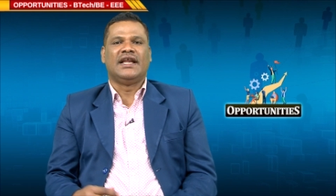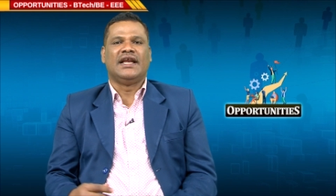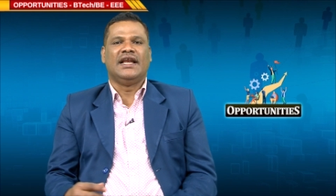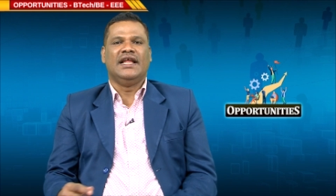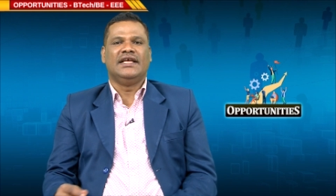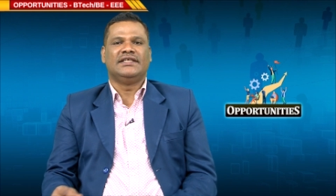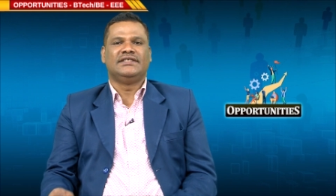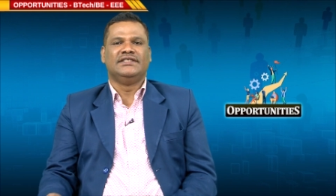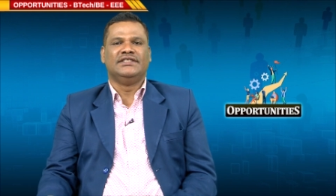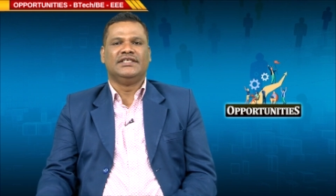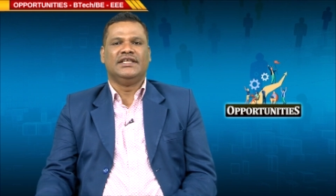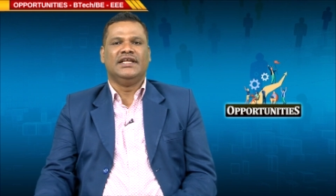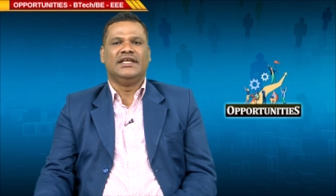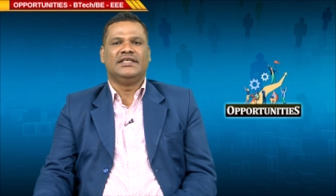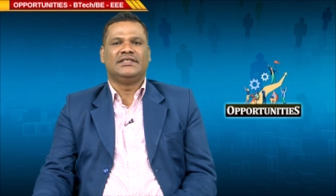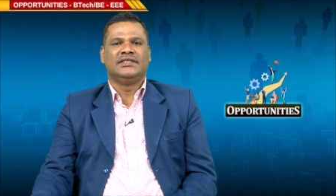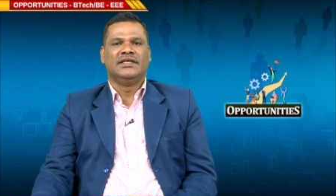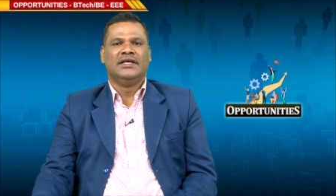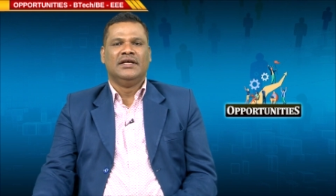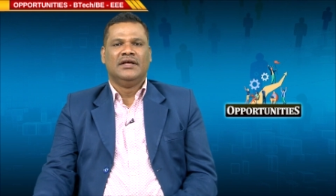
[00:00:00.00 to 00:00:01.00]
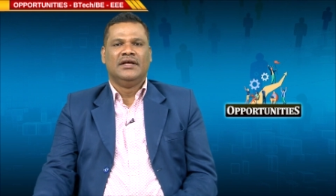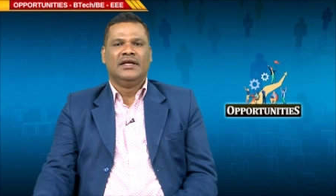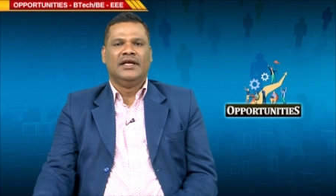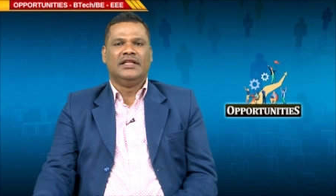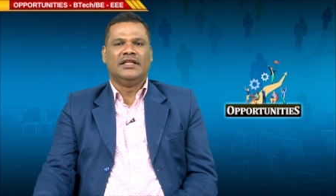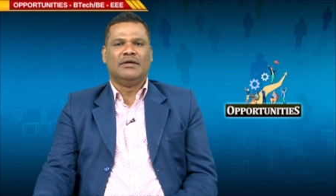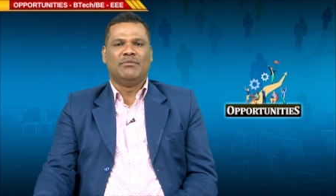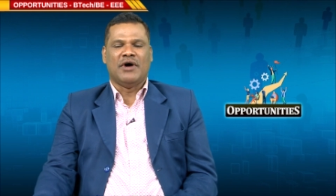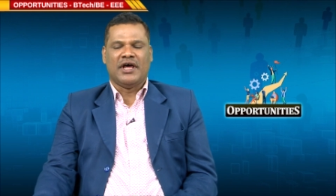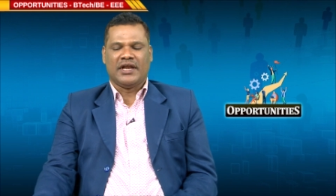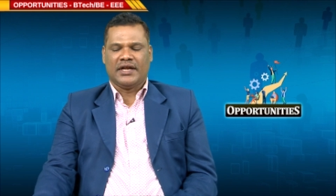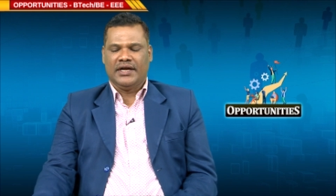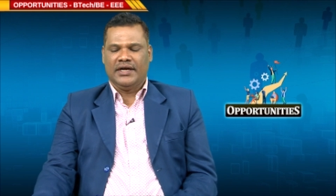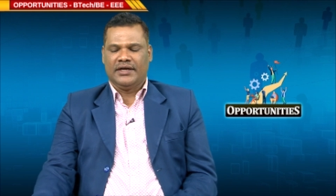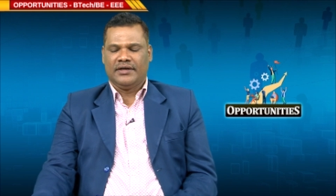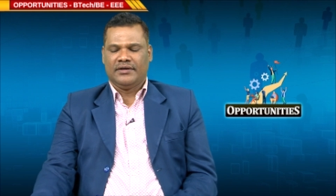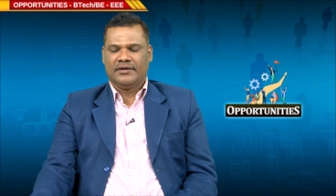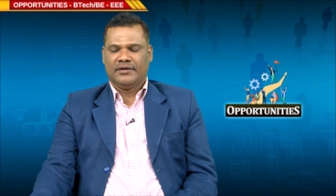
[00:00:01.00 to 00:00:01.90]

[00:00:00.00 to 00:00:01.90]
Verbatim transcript: relays engineers in the market.